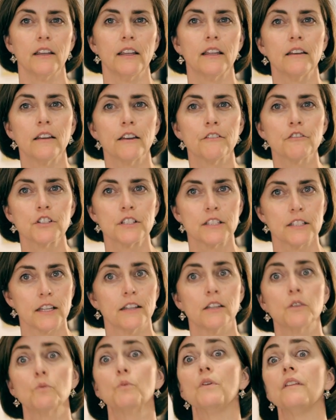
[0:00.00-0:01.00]
He never
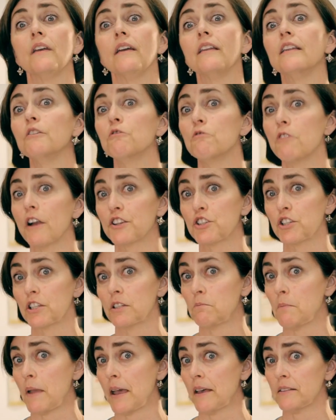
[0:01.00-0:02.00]
studied with any
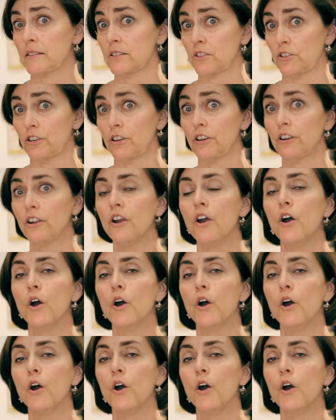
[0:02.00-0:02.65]
Russian master.